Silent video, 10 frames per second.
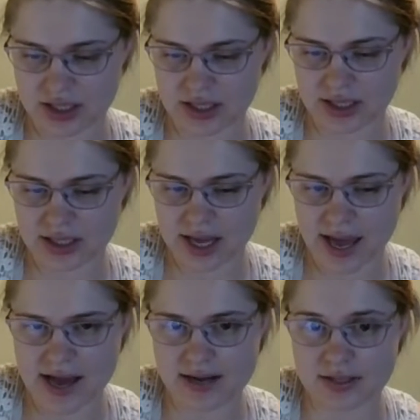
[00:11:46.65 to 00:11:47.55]

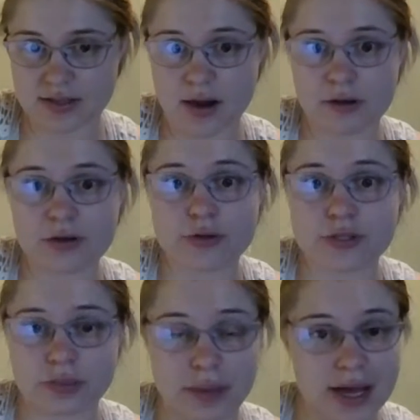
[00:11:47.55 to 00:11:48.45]
She had a
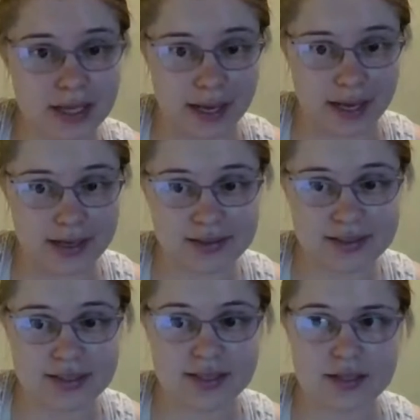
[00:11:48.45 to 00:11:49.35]
daughter who did
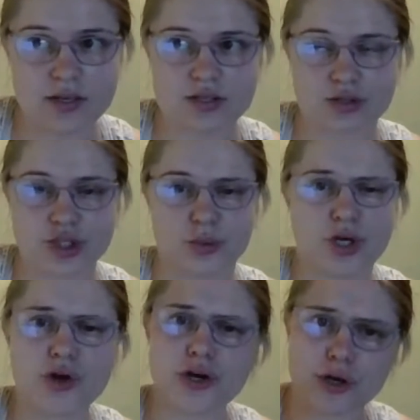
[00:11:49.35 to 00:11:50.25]
ballet, so
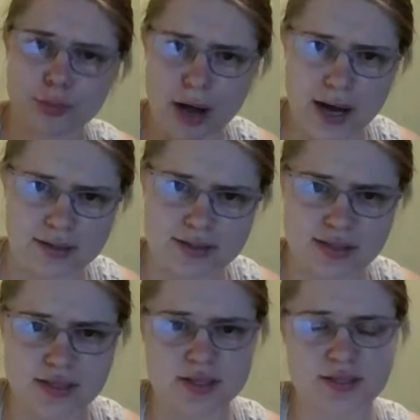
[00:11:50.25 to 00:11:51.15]
she would go to her
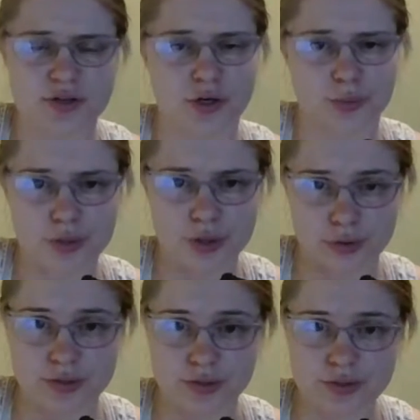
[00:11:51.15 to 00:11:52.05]
practices and her
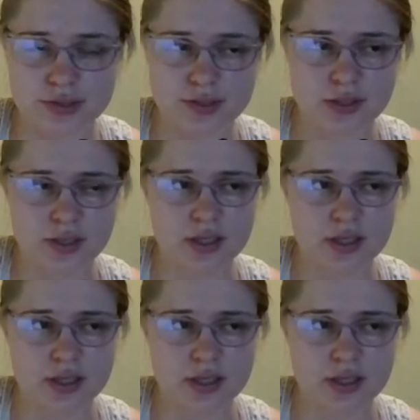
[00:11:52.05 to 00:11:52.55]
rehearsals,